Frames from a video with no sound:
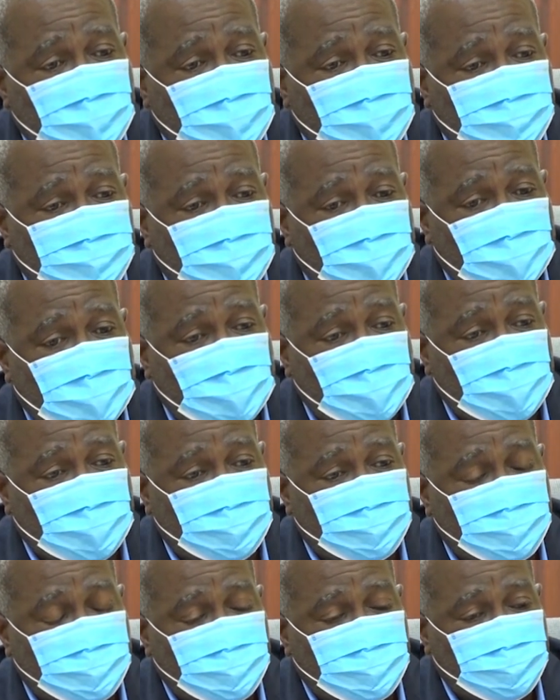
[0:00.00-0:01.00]
of
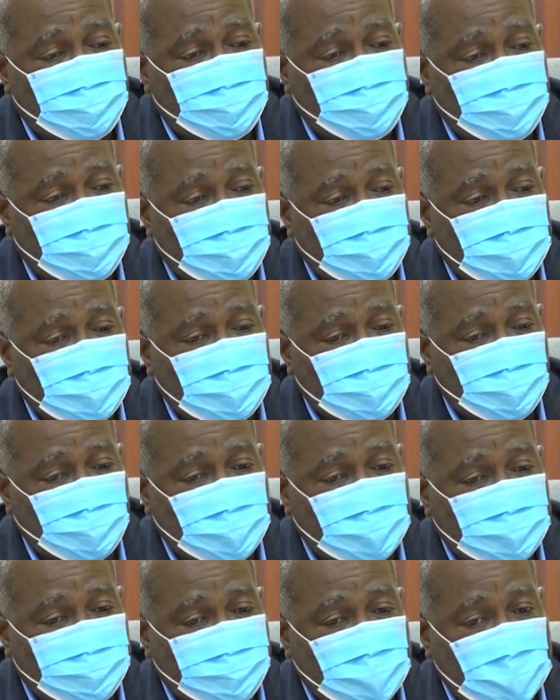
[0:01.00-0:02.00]
um,
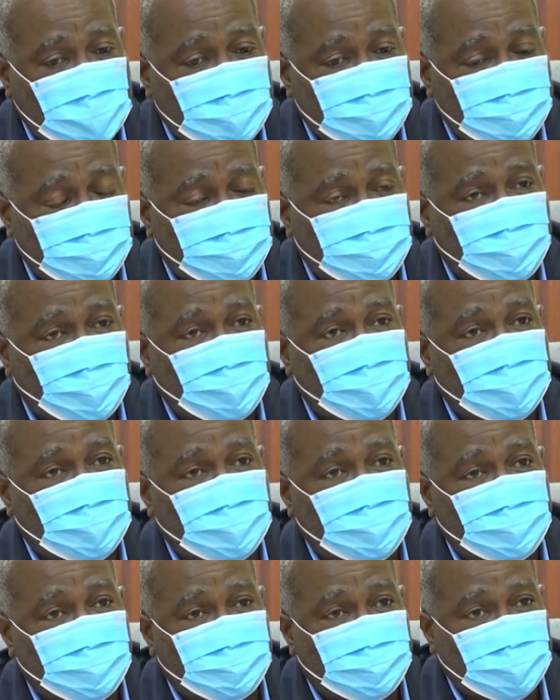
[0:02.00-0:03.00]
looking back at the
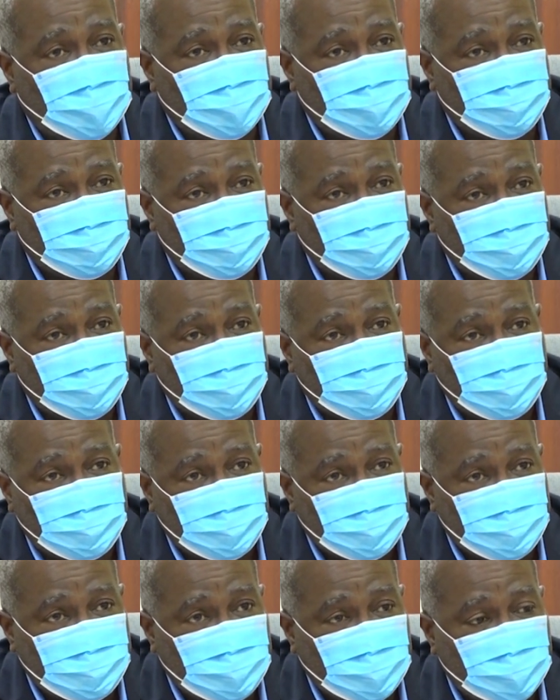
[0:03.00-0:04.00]
studies and
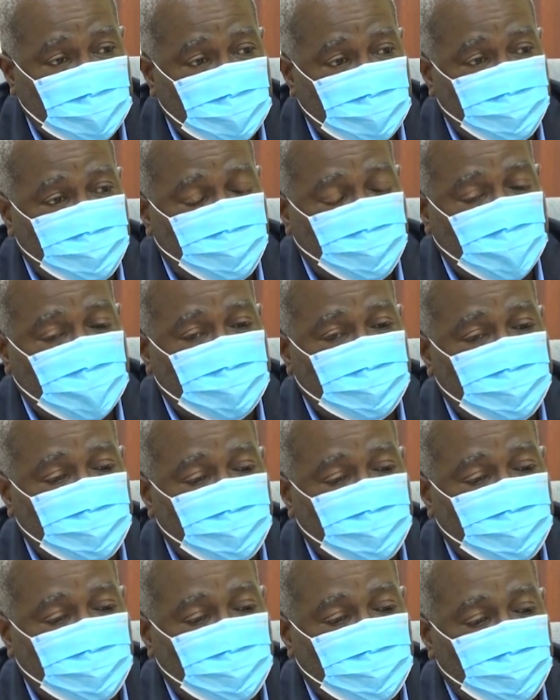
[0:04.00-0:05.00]
uh, trying
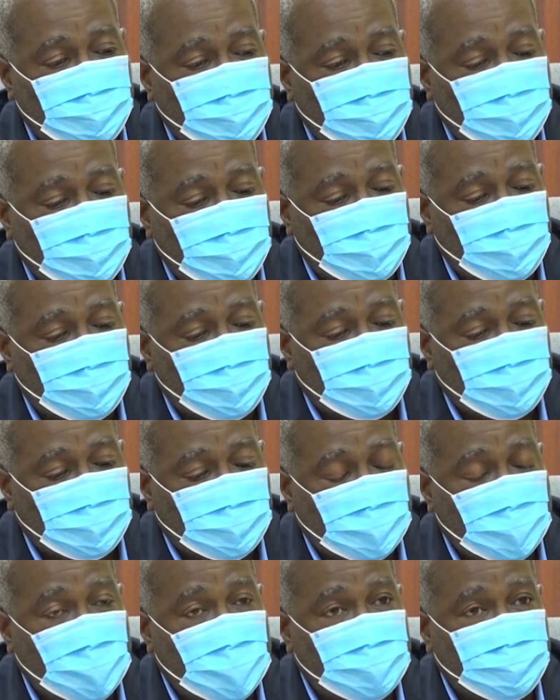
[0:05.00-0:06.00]
to
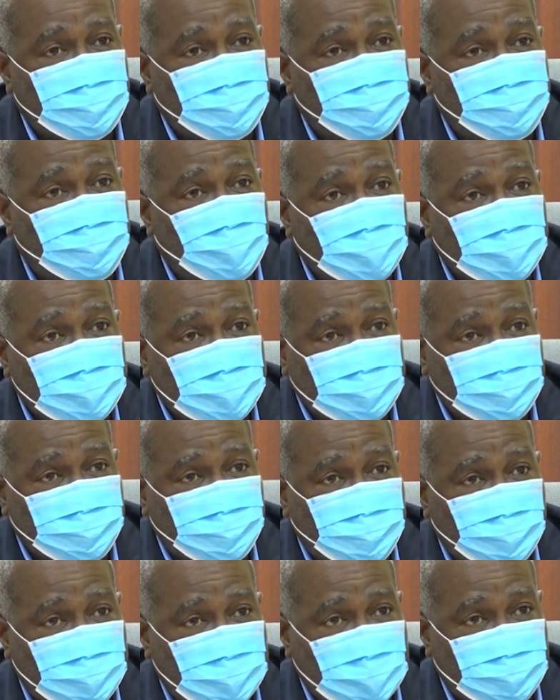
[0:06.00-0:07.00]
garner funding
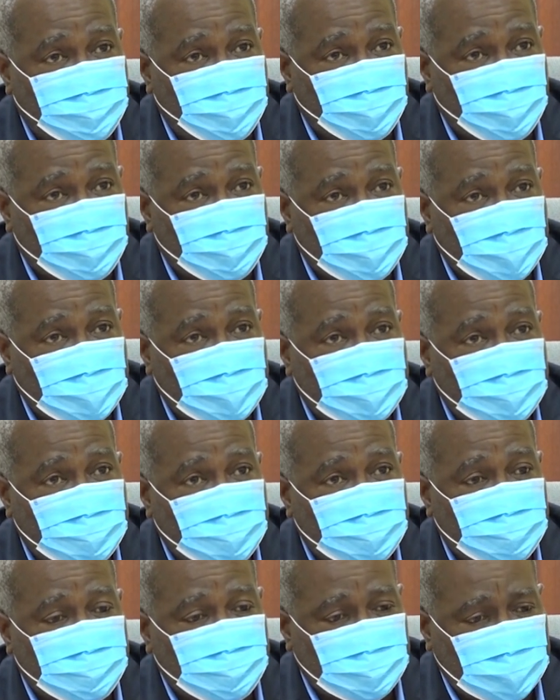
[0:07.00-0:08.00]
for that project.
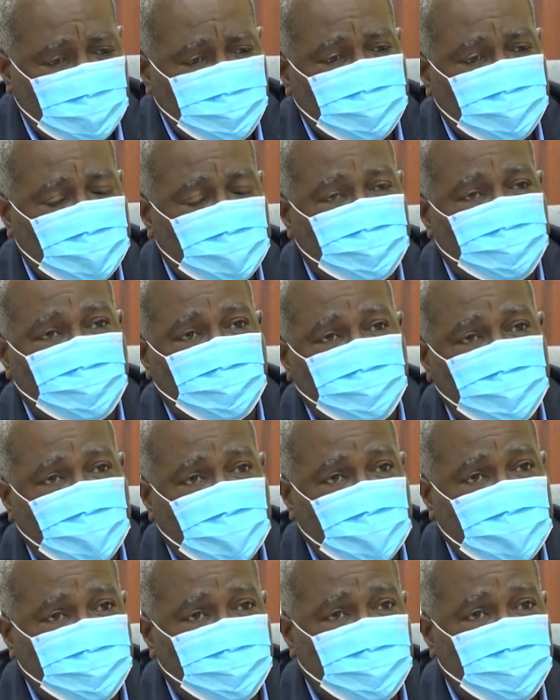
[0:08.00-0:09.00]
So that will take some
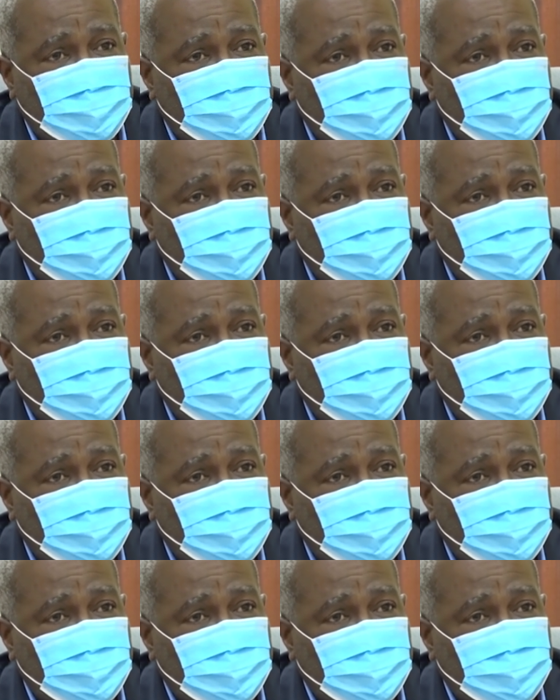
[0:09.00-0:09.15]
time,